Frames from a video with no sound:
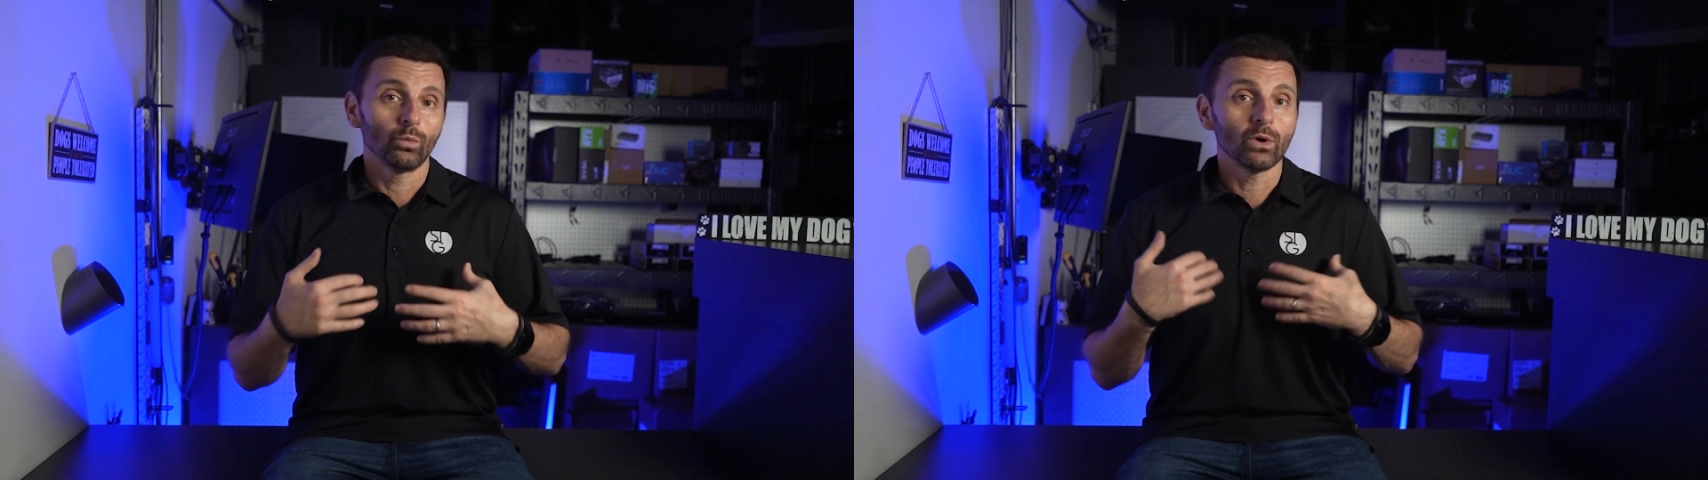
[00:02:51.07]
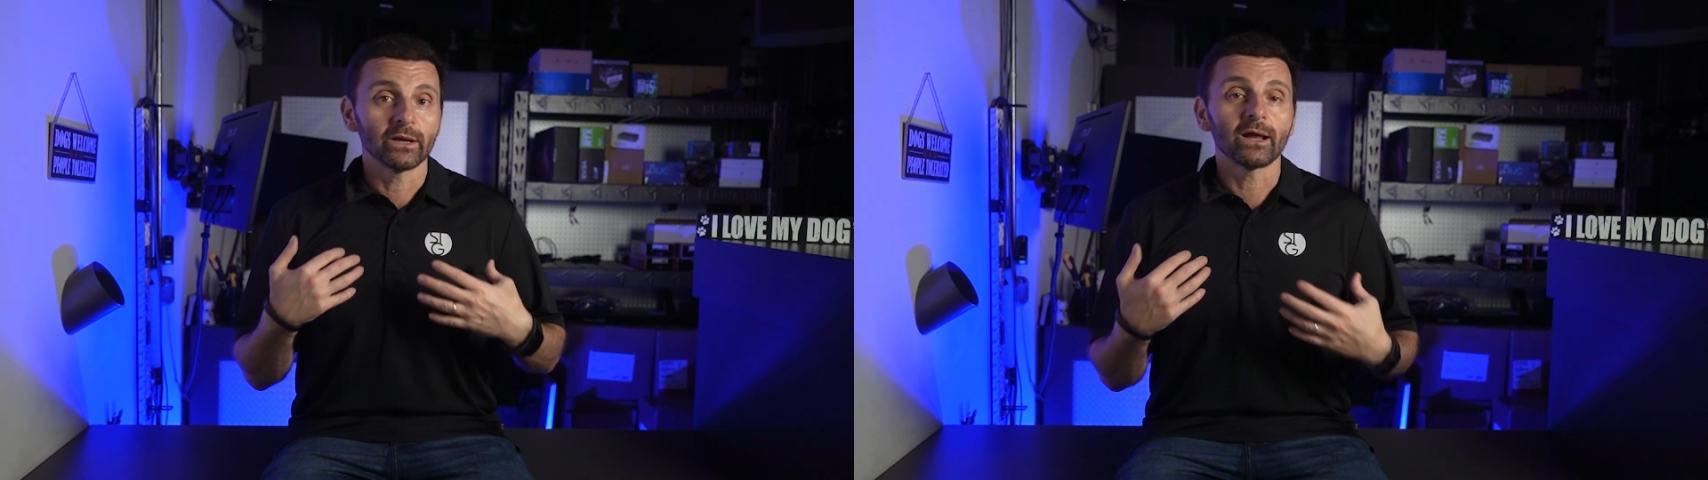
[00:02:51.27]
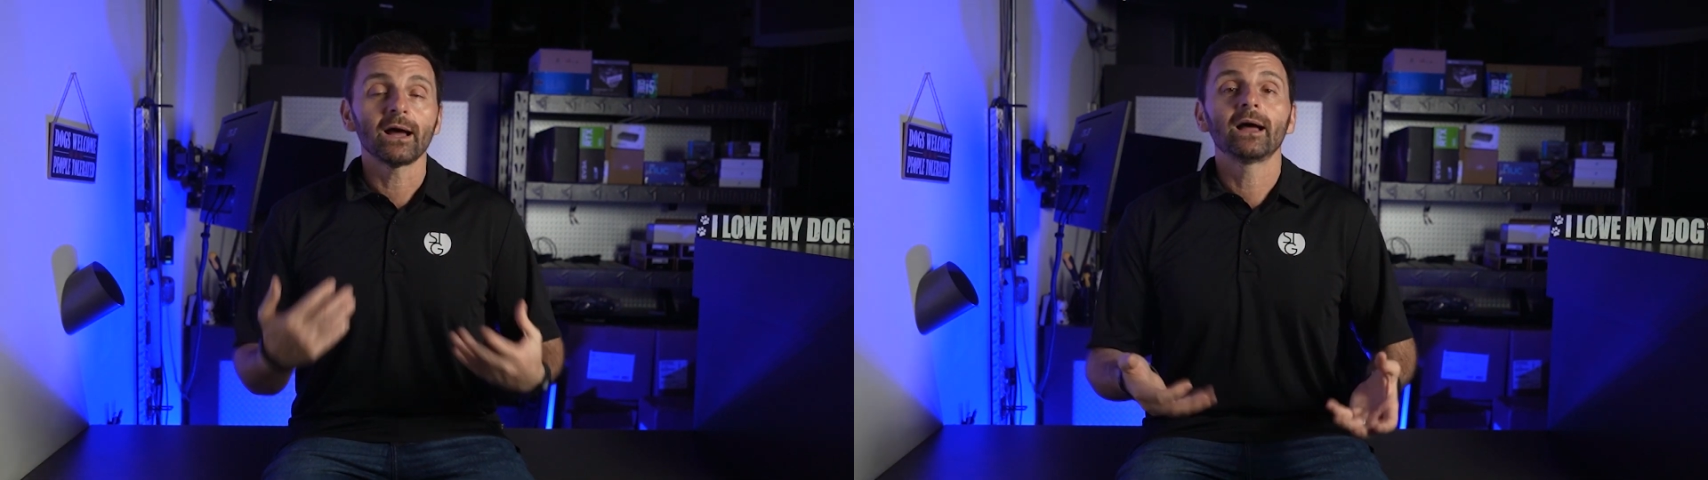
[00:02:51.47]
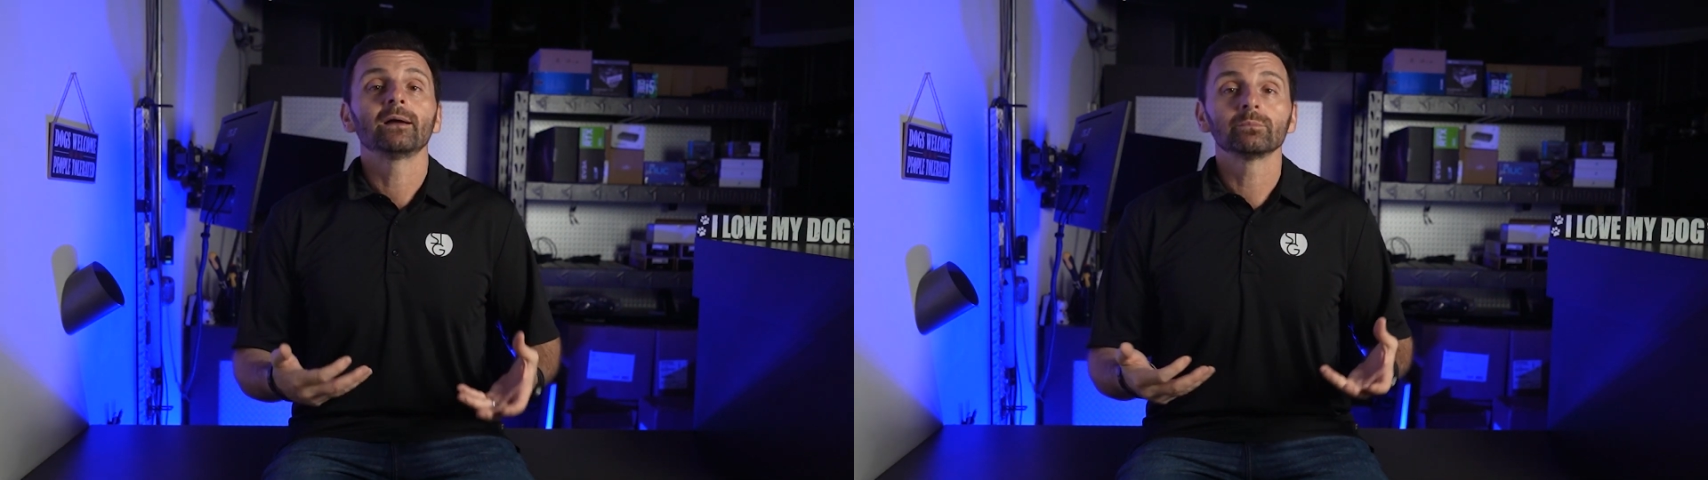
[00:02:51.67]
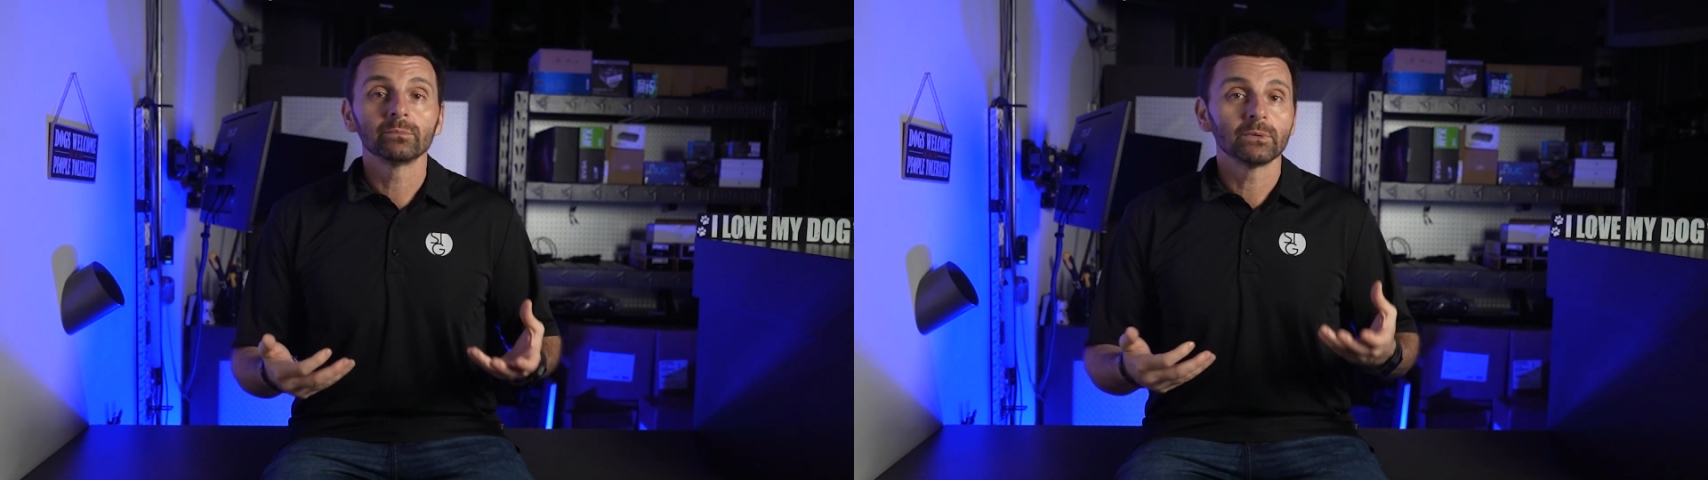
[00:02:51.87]
what
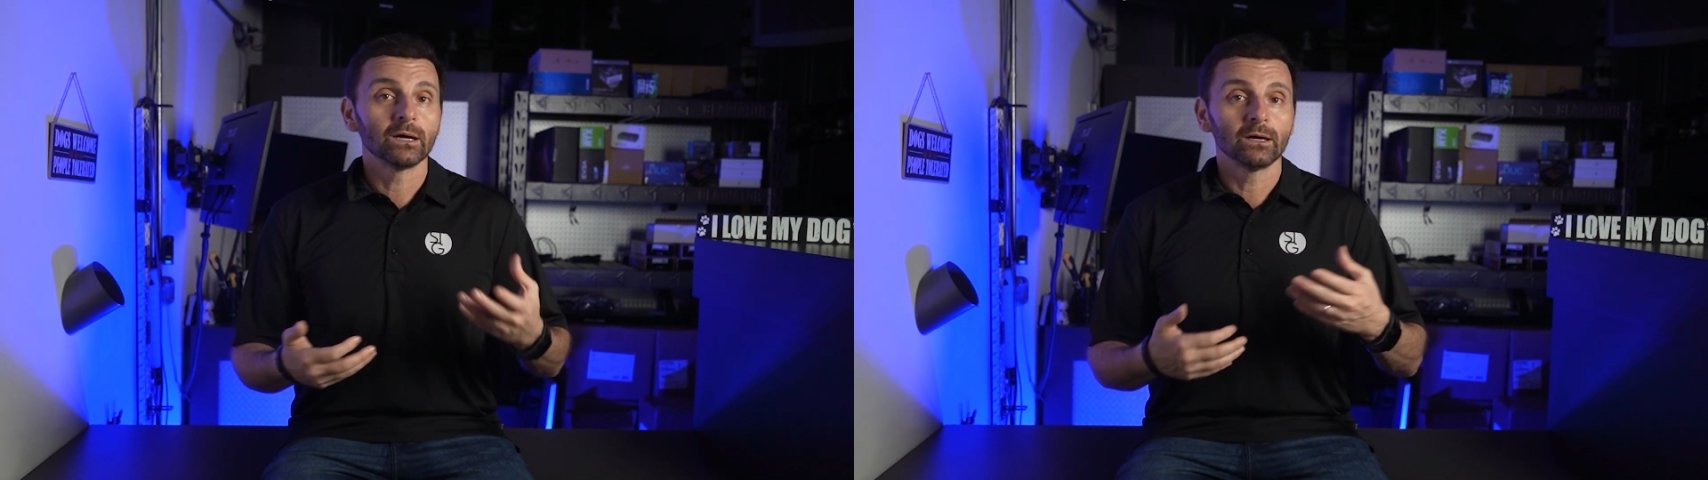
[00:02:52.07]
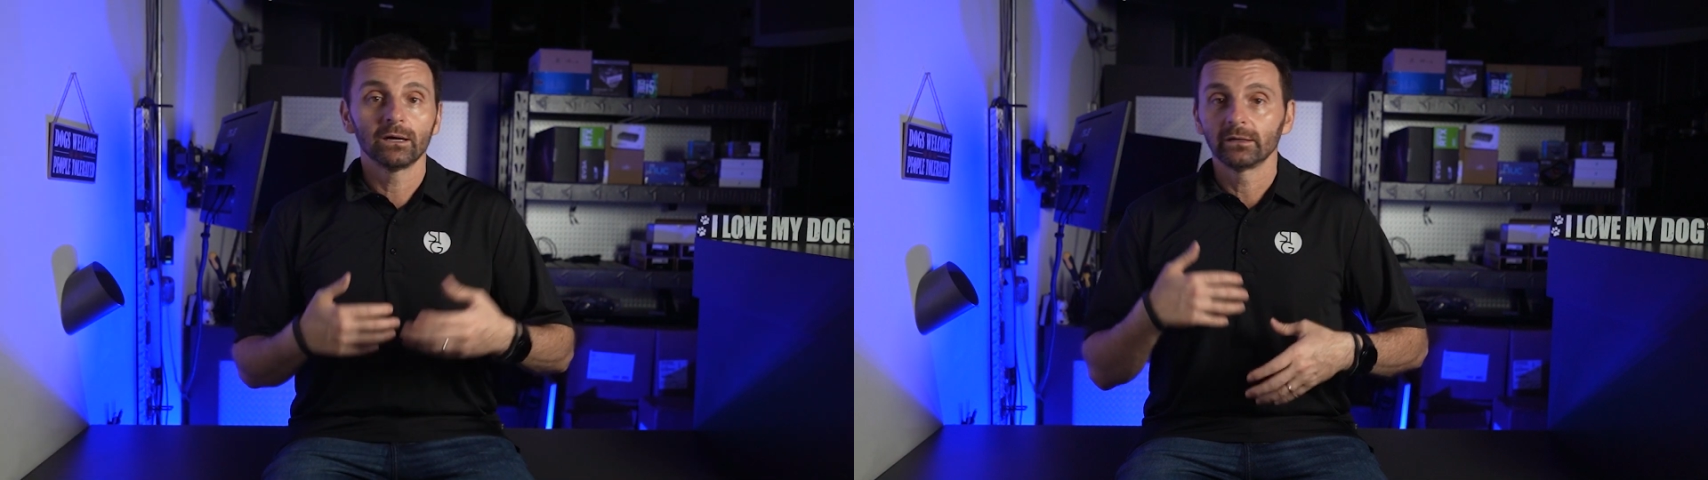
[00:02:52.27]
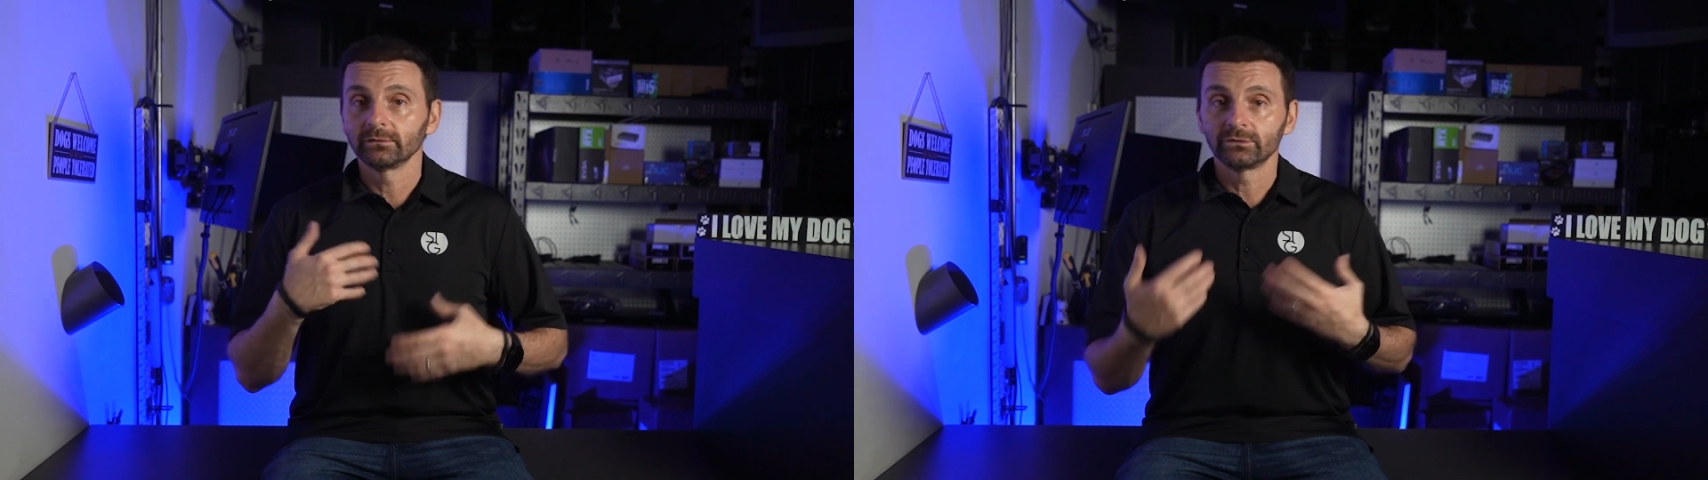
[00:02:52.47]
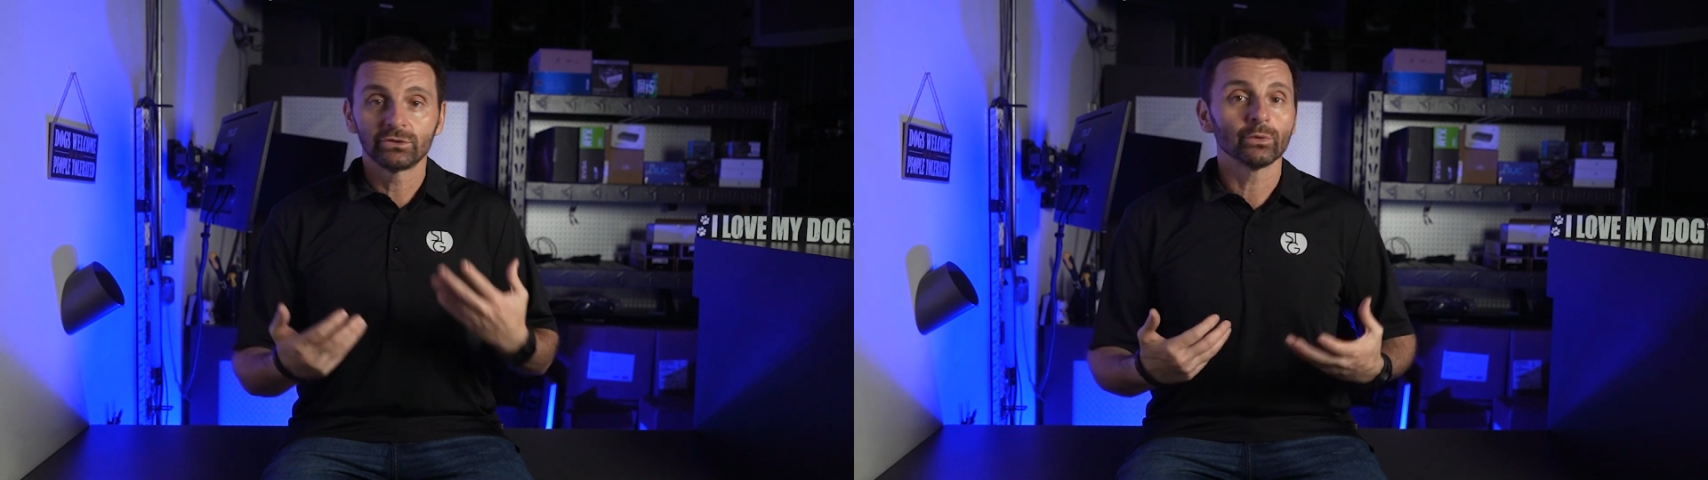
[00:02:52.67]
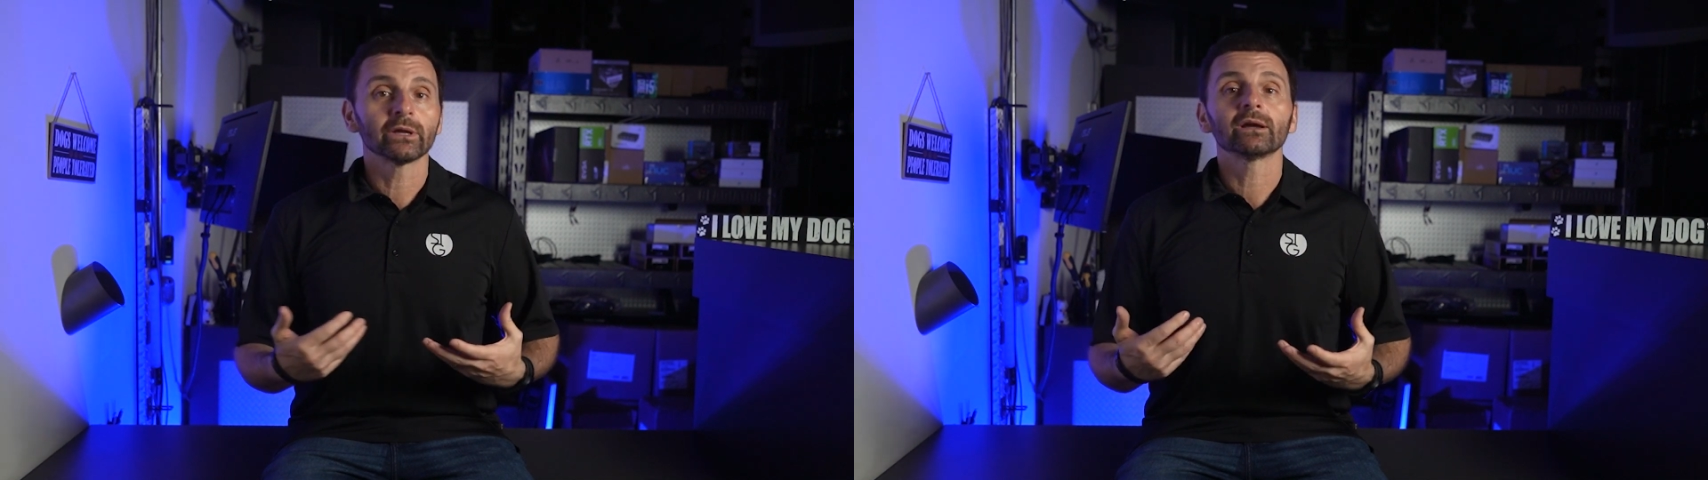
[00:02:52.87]
I'm
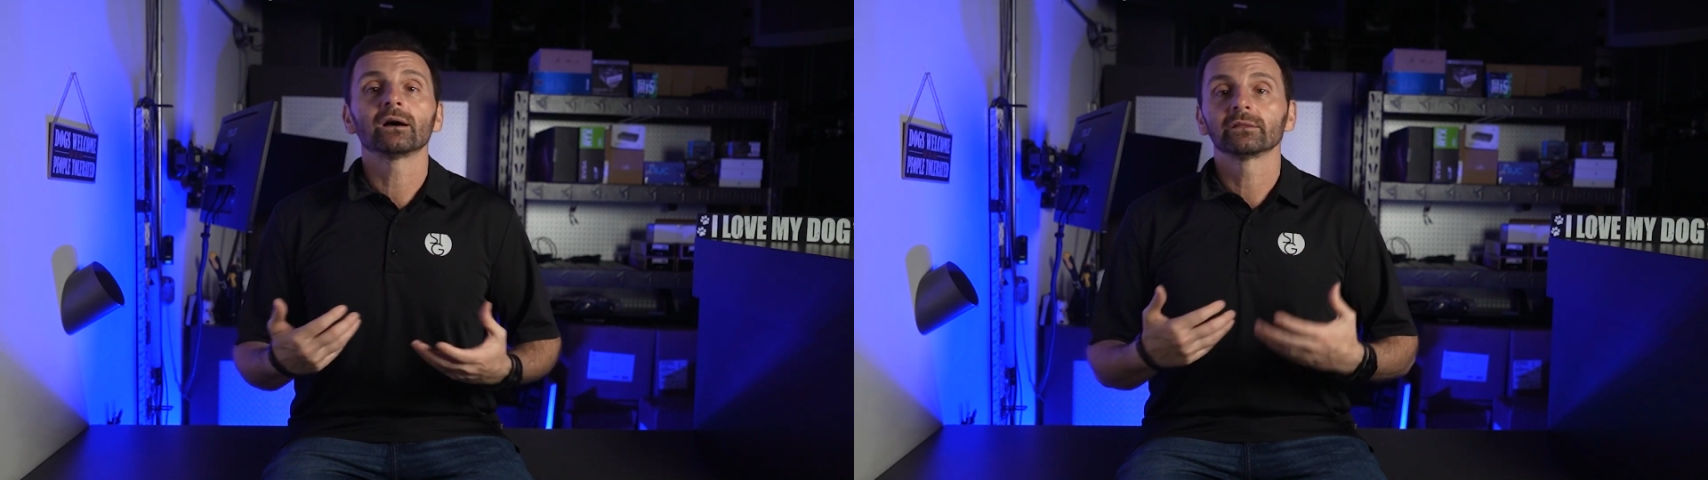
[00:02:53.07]
doing